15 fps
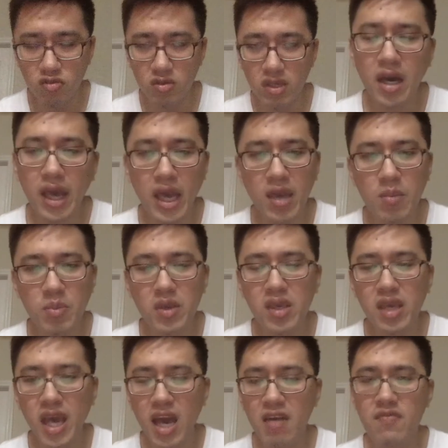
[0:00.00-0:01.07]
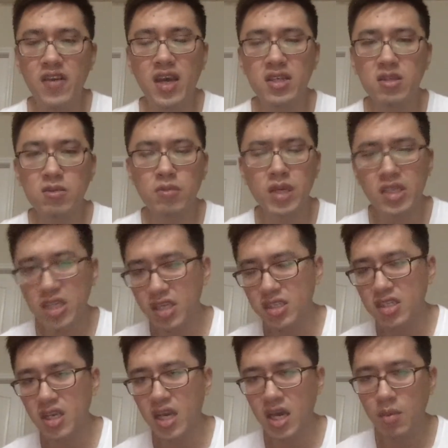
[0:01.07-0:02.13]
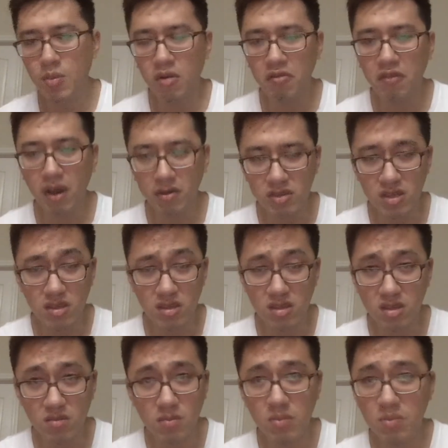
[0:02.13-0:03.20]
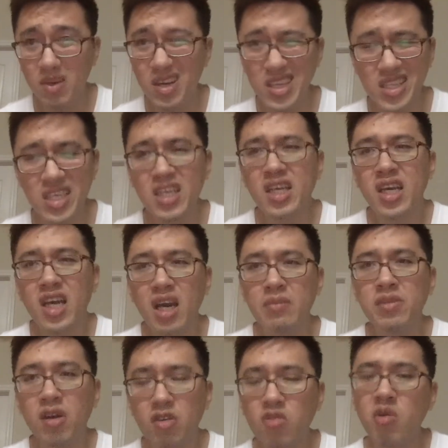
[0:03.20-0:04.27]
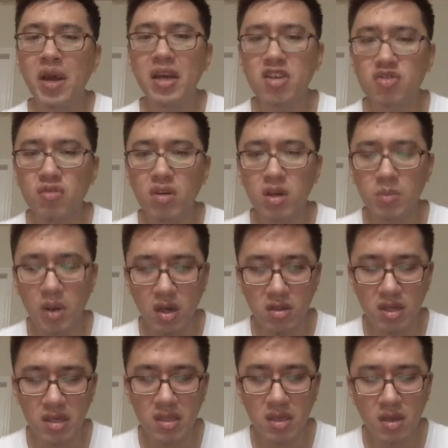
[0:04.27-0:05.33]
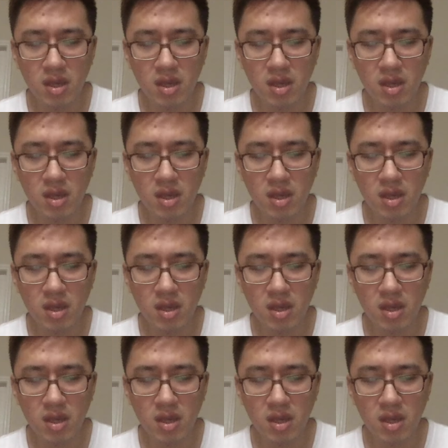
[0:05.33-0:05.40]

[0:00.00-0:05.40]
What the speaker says: the APFS, which is Apple file system, but I'm not quite sure about it.